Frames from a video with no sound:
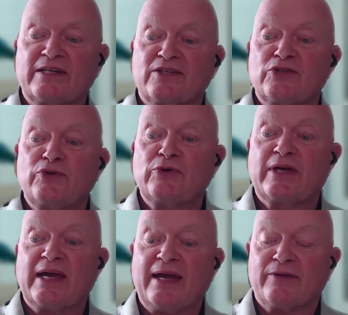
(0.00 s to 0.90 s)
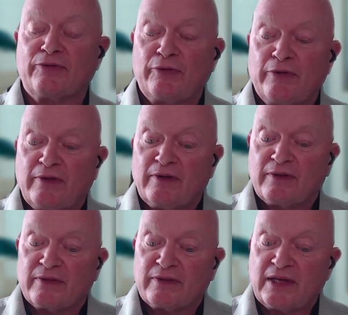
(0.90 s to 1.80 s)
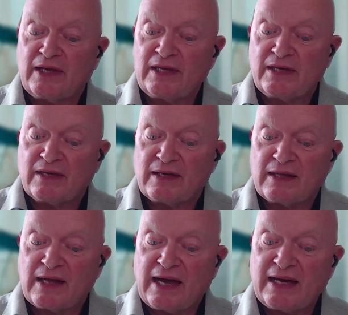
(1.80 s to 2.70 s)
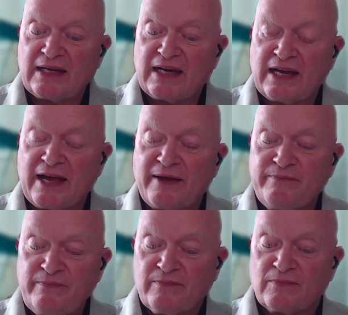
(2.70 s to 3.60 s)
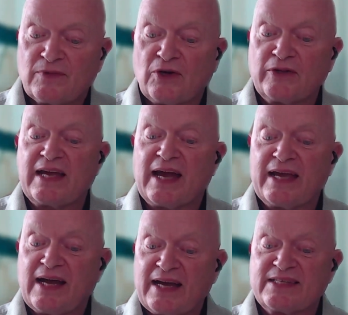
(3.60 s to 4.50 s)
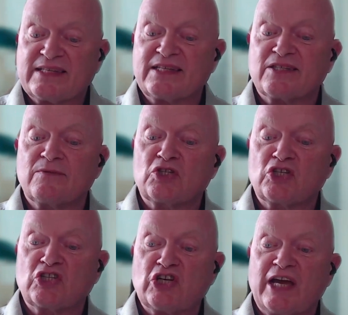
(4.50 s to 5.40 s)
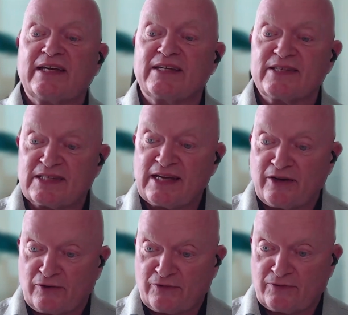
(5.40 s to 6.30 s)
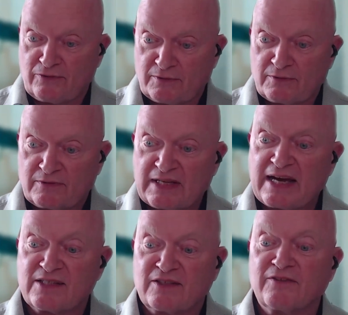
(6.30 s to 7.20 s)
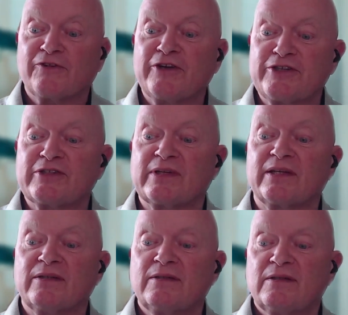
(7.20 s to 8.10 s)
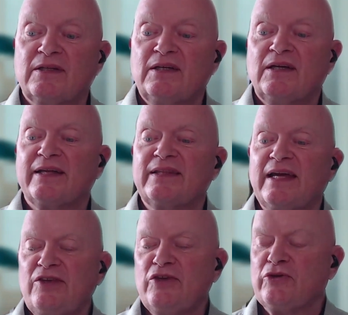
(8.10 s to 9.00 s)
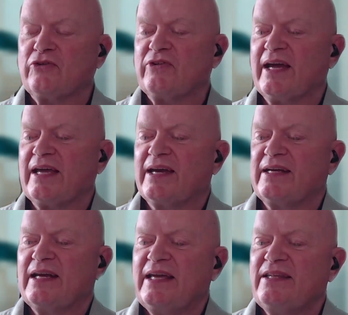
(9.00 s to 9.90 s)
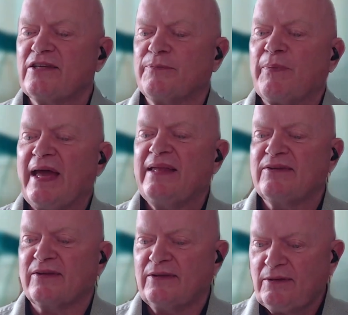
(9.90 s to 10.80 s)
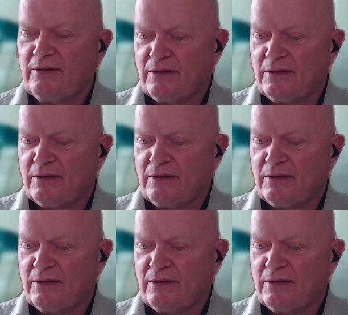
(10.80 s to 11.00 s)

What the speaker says: so you get the LLM or the AI system to check itself. That's the first thing. And then you create an independent